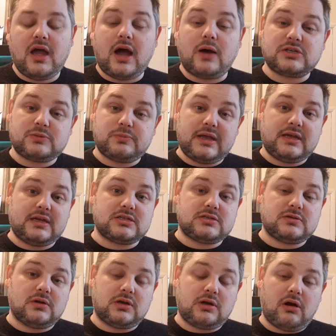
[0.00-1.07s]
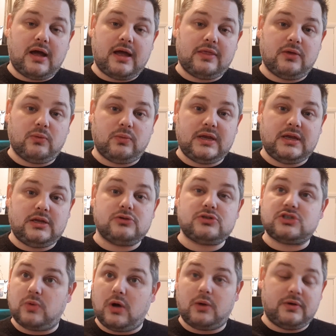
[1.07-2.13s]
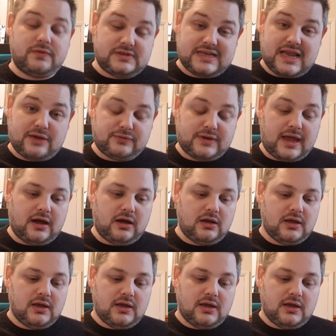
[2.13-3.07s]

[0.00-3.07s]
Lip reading: I was speaking to a guy that we used to work with, he's left now,